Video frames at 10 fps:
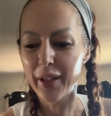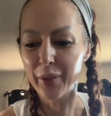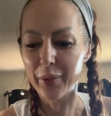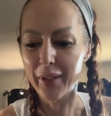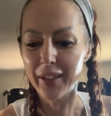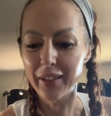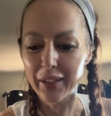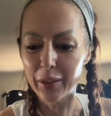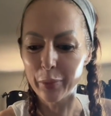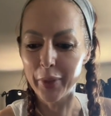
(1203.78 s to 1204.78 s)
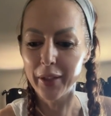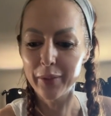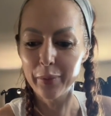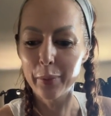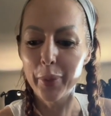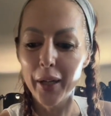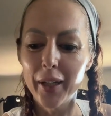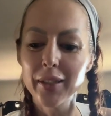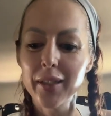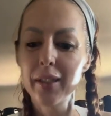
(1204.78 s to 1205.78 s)
another one in a little bit.
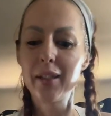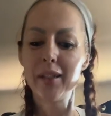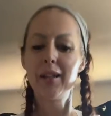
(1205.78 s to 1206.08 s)
But